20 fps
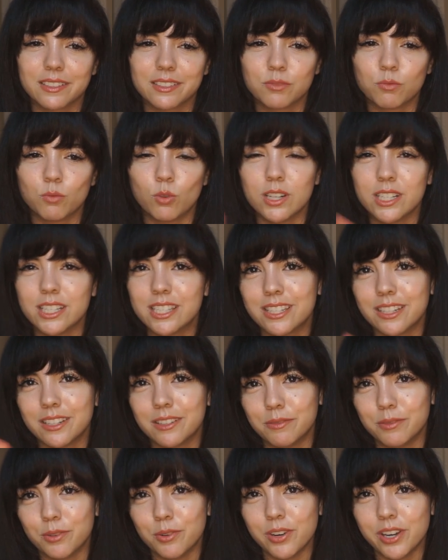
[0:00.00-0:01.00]
wants
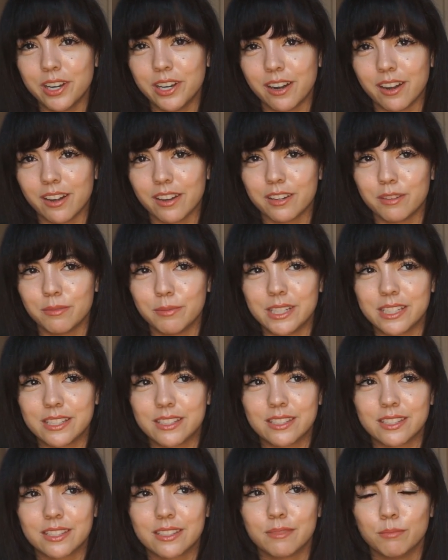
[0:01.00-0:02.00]
to avoid
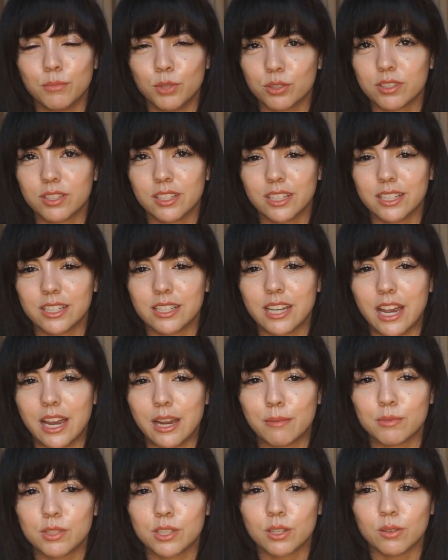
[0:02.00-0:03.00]
arguments most of the
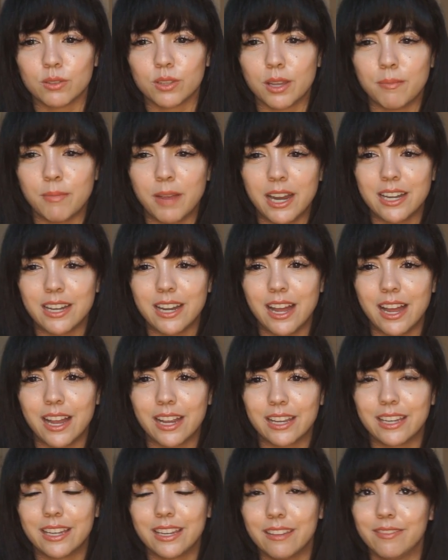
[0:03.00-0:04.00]
time, so they might
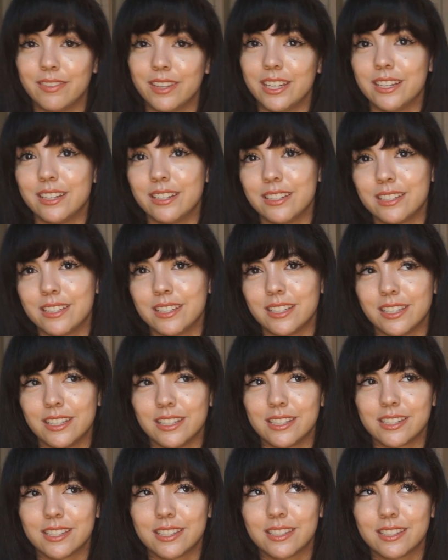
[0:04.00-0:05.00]
not give in to
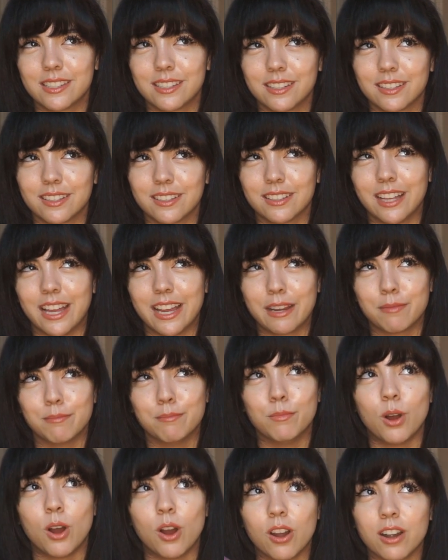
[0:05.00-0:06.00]
this like
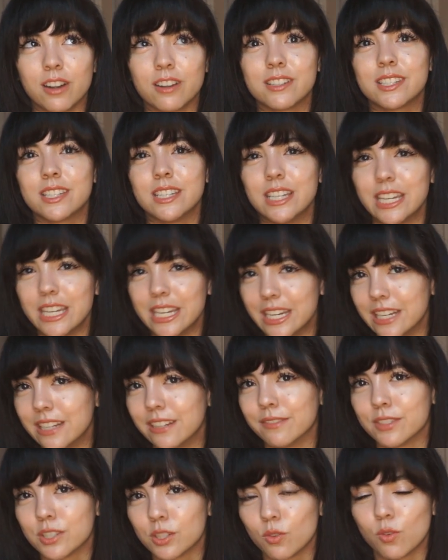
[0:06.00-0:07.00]
Mars need
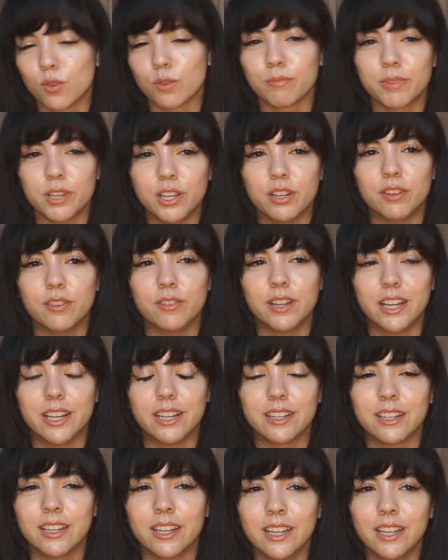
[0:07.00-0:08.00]
of Scorpio,
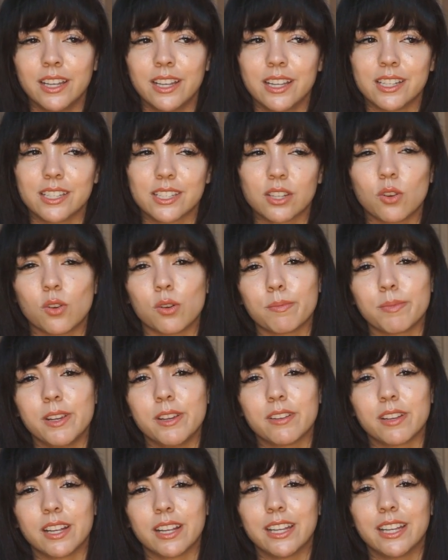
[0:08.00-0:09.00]
and
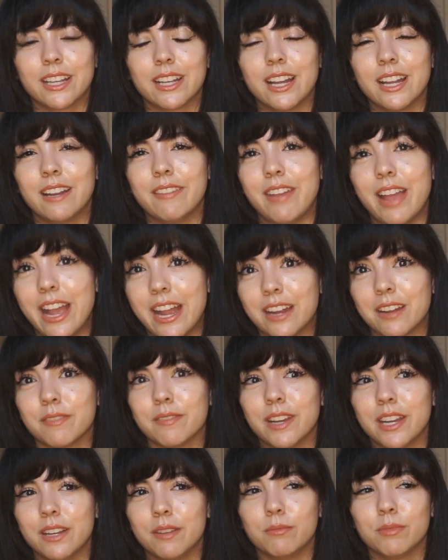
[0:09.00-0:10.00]
Scorpio can get kind of
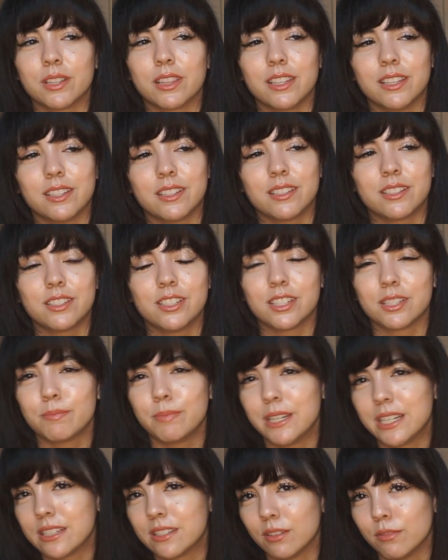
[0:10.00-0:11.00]
aggravated with it just
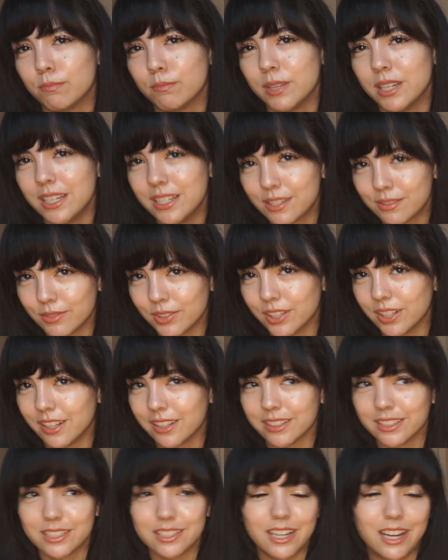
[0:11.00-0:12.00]
being so peaceful
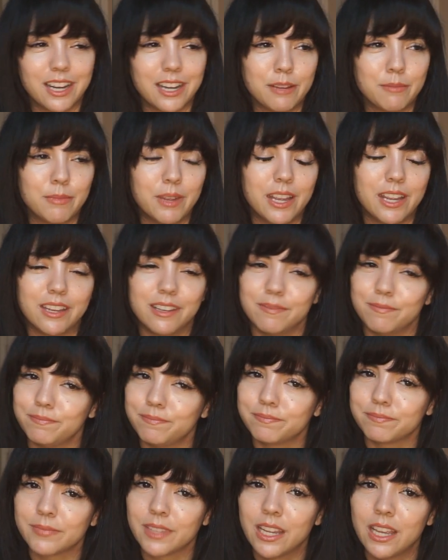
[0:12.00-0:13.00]
all the time.
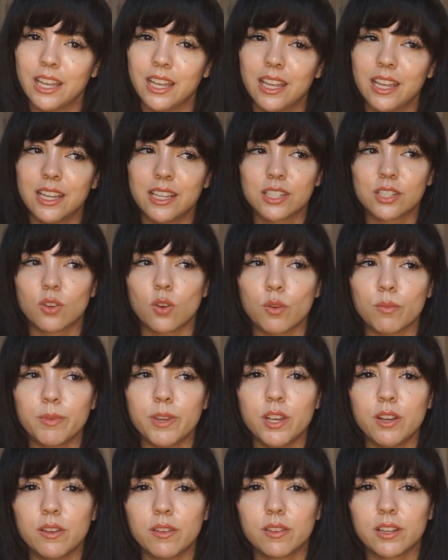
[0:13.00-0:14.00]
And
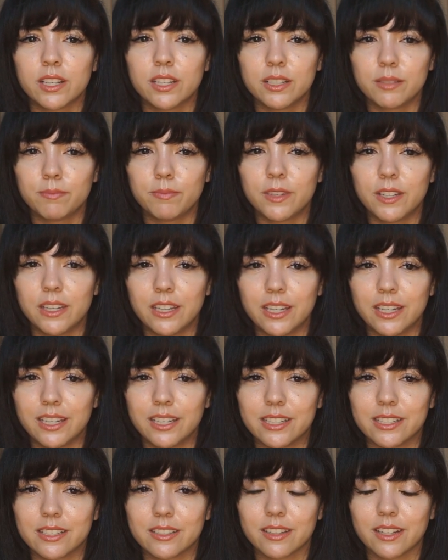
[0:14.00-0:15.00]
Scorpio could
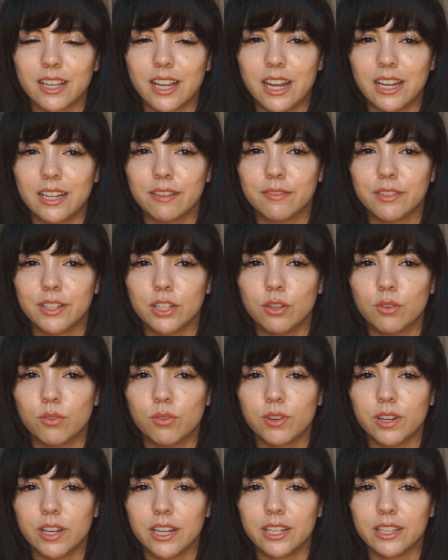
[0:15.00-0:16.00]
get kind of
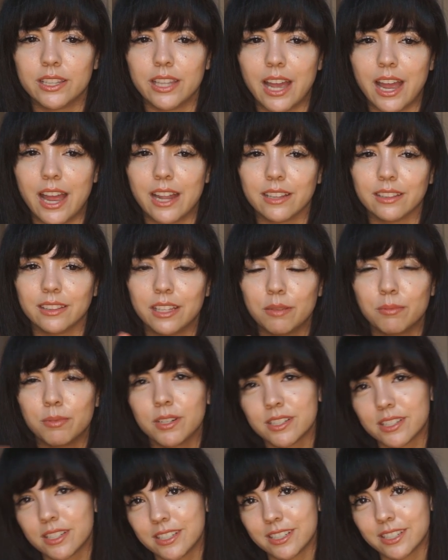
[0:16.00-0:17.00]
annoyed that
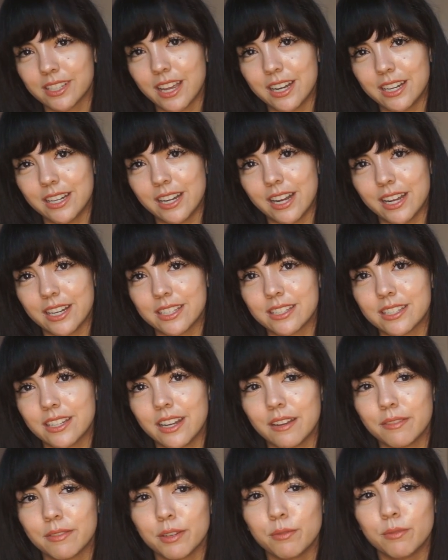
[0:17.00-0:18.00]
Libra's just kind of nice
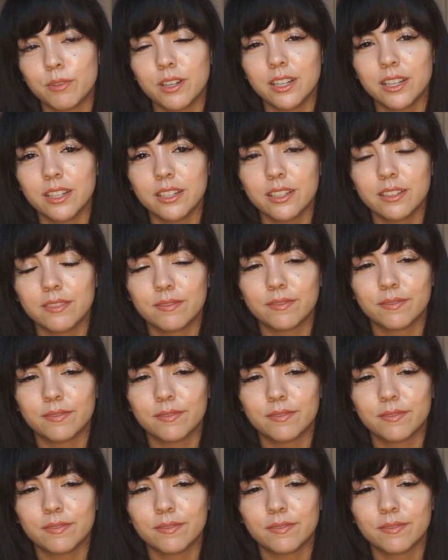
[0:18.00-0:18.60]
to everyone.